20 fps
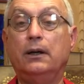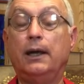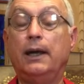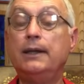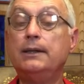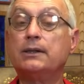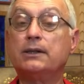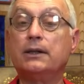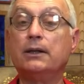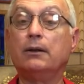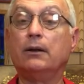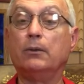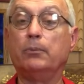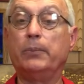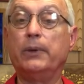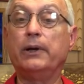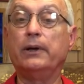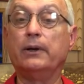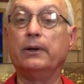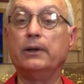He's still
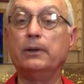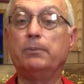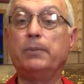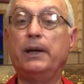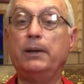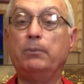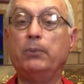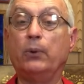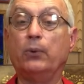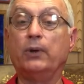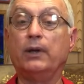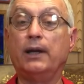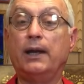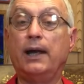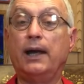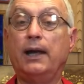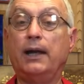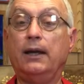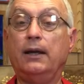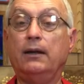appearing to people
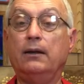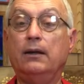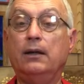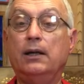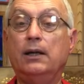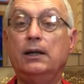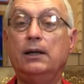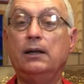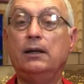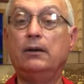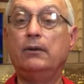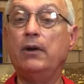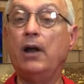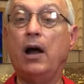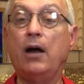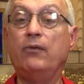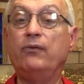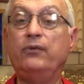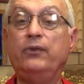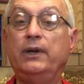today,
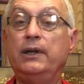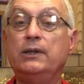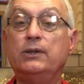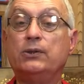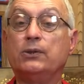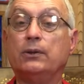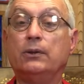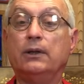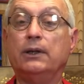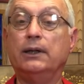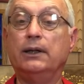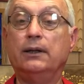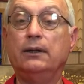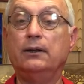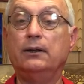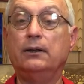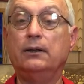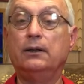not visually,